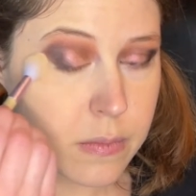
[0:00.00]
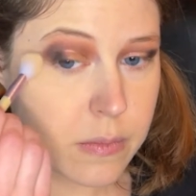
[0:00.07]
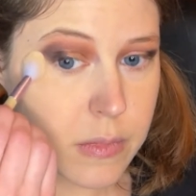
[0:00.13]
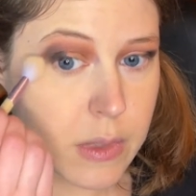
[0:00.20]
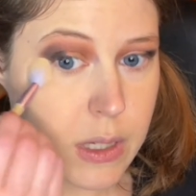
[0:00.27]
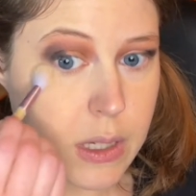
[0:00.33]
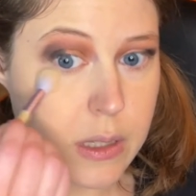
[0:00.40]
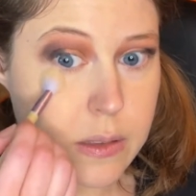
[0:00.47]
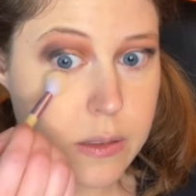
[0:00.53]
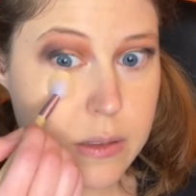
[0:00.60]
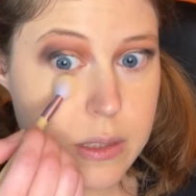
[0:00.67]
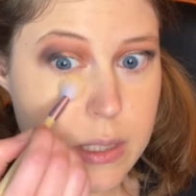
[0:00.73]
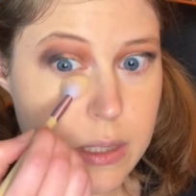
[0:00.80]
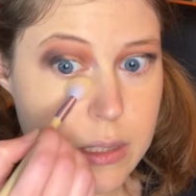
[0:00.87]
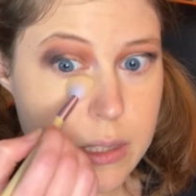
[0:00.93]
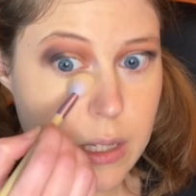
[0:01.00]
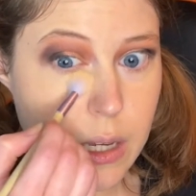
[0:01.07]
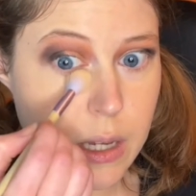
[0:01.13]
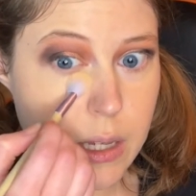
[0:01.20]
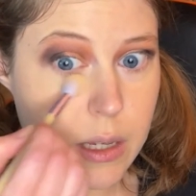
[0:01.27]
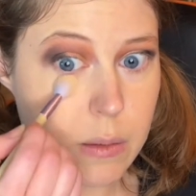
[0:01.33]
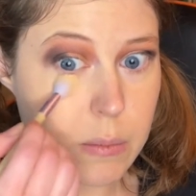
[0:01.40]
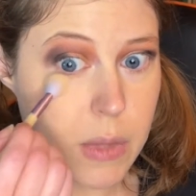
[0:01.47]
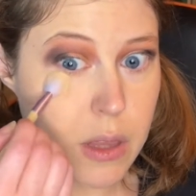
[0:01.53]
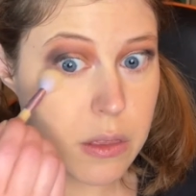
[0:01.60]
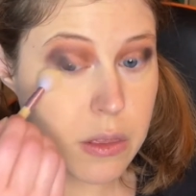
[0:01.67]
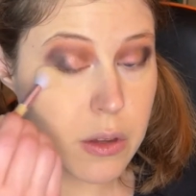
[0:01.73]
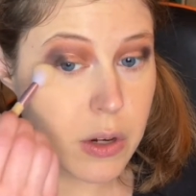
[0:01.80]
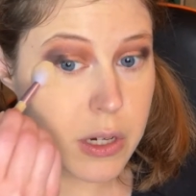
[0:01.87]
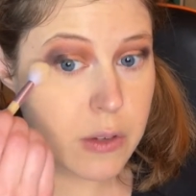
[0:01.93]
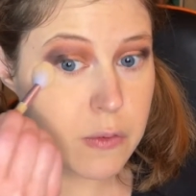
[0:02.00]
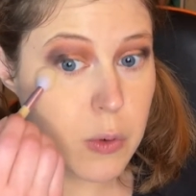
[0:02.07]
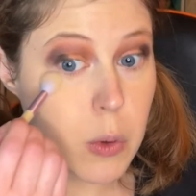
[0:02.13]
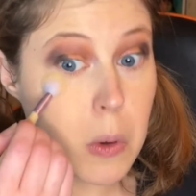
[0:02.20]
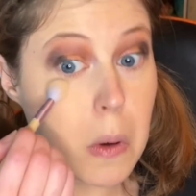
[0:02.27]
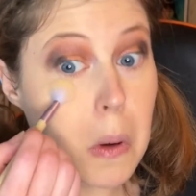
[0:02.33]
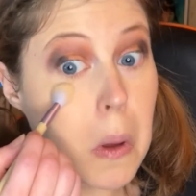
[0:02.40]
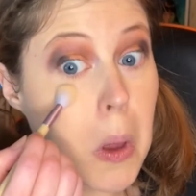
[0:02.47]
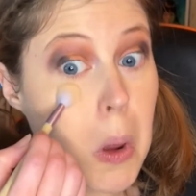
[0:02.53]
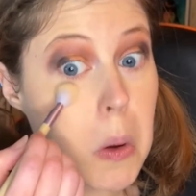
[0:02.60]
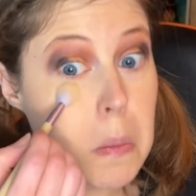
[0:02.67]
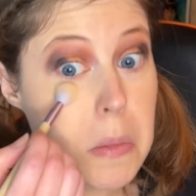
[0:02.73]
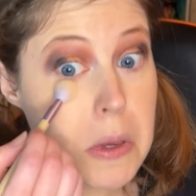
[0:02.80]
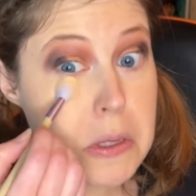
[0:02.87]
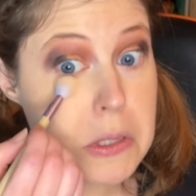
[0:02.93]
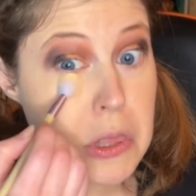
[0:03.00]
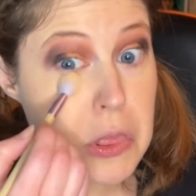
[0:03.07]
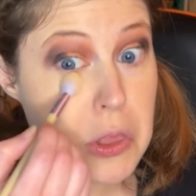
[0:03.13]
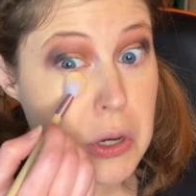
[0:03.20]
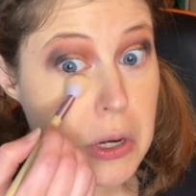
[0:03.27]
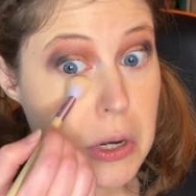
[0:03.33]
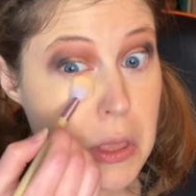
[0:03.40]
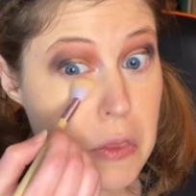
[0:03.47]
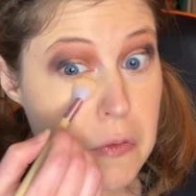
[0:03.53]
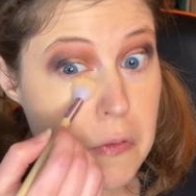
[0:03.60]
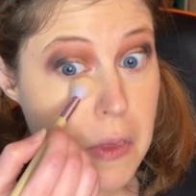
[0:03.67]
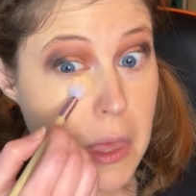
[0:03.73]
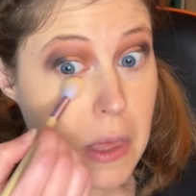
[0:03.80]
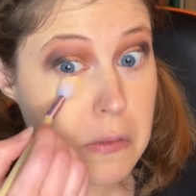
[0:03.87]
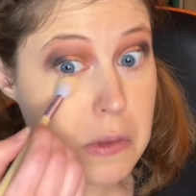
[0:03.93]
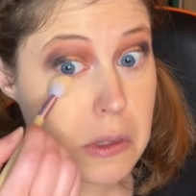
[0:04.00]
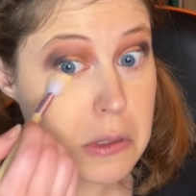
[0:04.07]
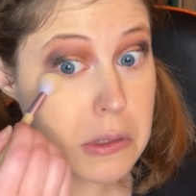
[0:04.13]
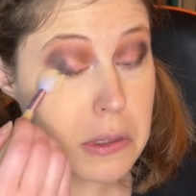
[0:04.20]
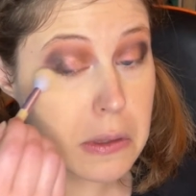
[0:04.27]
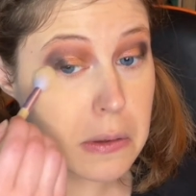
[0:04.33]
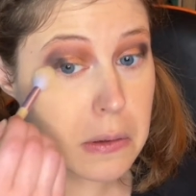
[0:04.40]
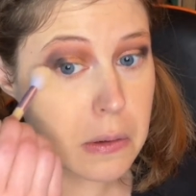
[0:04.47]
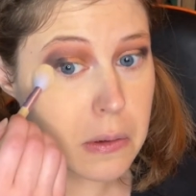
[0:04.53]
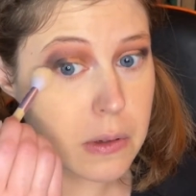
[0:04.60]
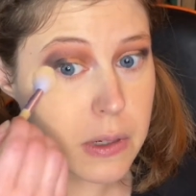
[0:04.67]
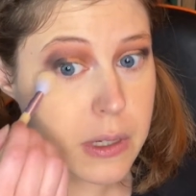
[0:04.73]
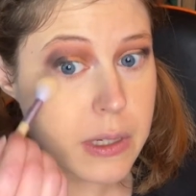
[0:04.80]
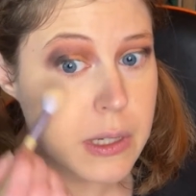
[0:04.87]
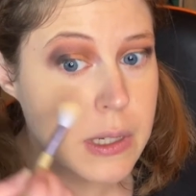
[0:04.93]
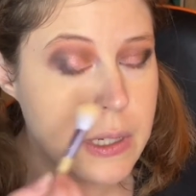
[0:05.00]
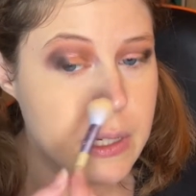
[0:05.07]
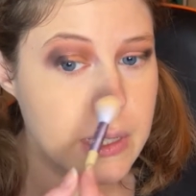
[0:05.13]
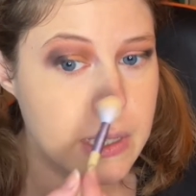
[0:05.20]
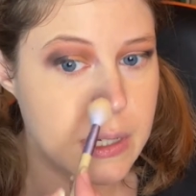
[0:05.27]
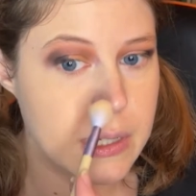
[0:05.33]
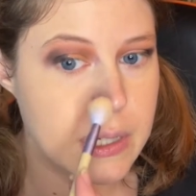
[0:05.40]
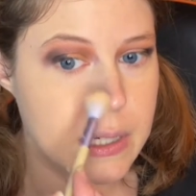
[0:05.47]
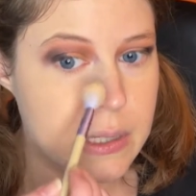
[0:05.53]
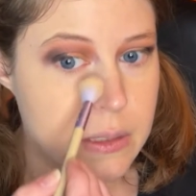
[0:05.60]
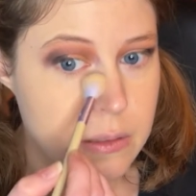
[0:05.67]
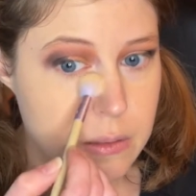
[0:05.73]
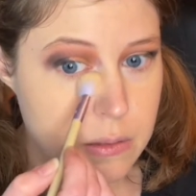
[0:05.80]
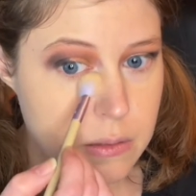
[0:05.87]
And since I am 34, almost 35 years old, I get